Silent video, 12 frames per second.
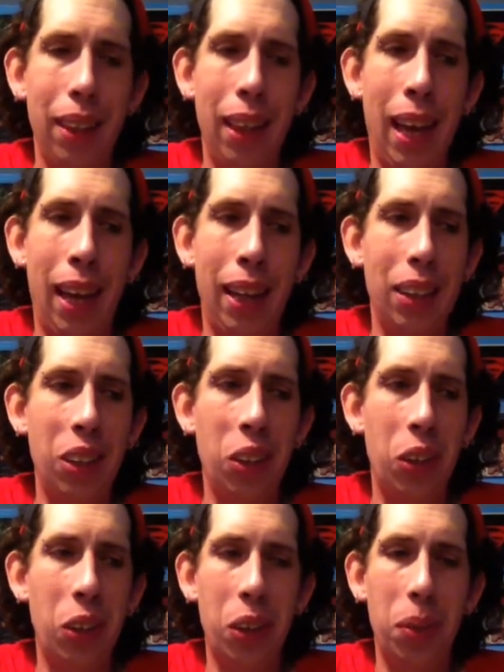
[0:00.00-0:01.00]
yeah, there's
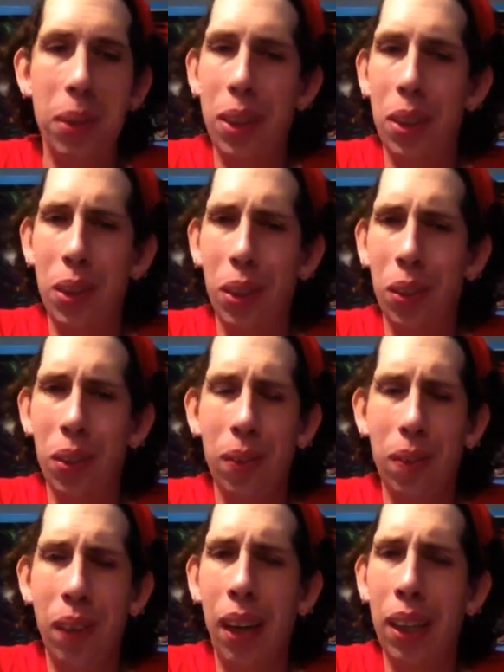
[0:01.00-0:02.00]
just been so
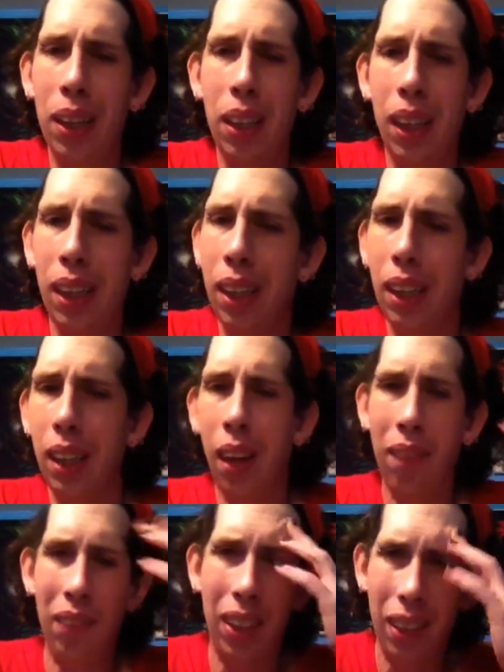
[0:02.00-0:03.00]
much. Like
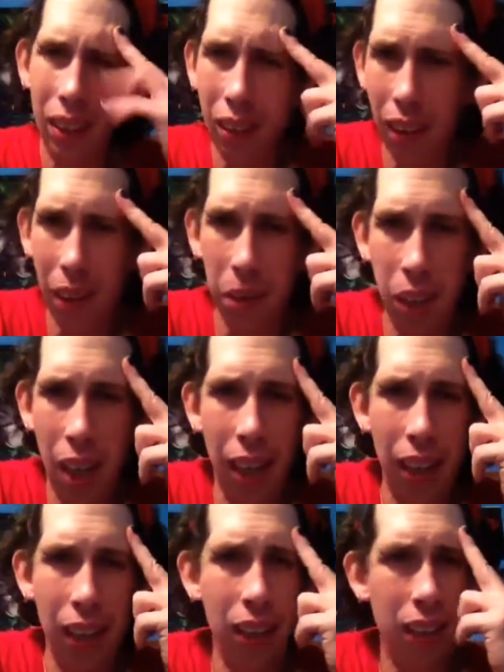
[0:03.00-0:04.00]
up here, I'm
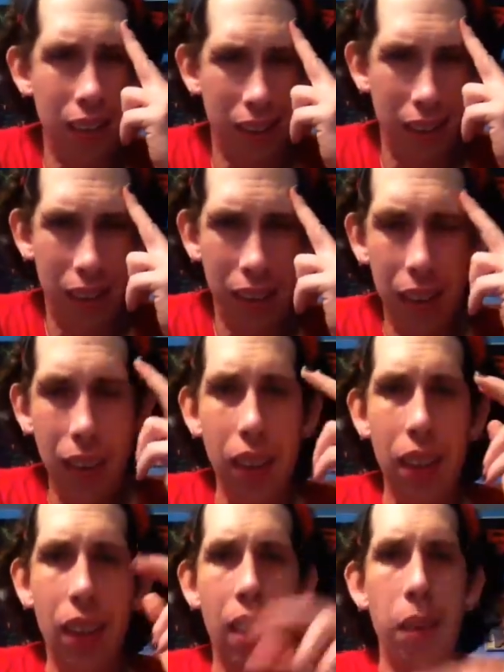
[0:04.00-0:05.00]
tired.
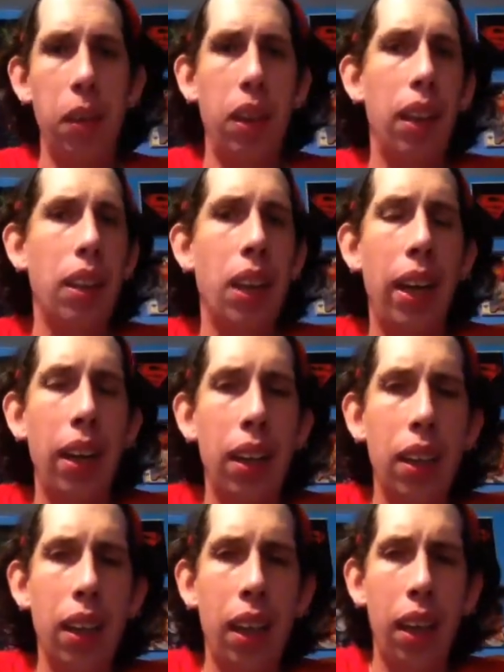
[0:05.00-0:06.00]
I'm really
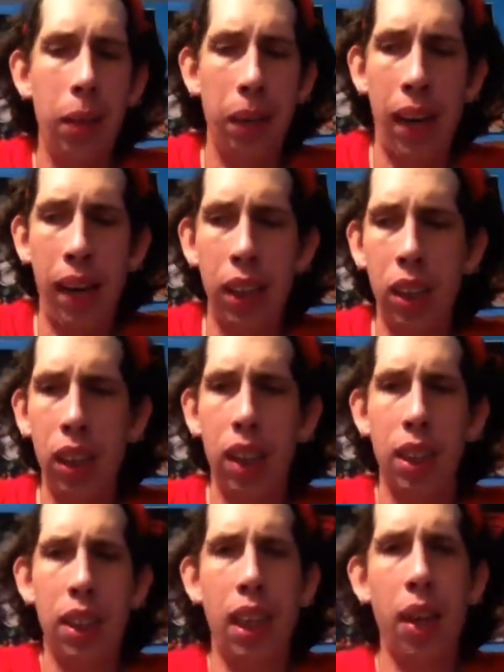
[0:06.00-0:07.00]
tired. I'm
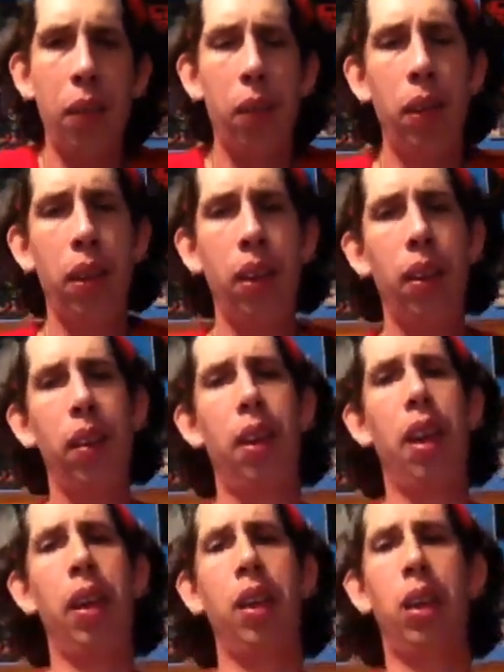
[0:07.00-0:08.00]
anxious. I wouldn't.
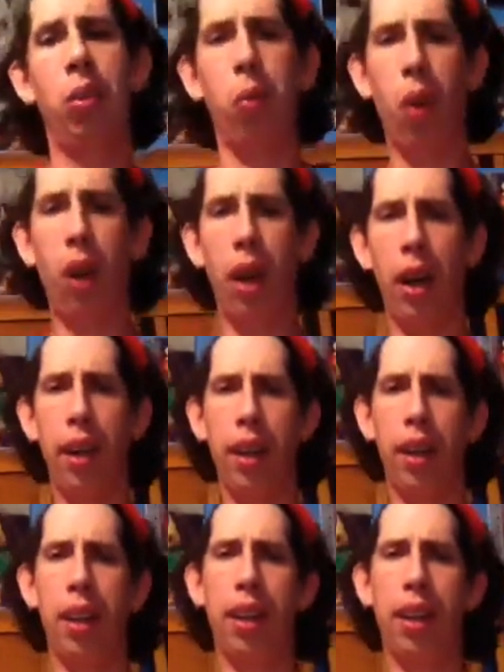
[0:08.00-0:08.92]
I just wanna.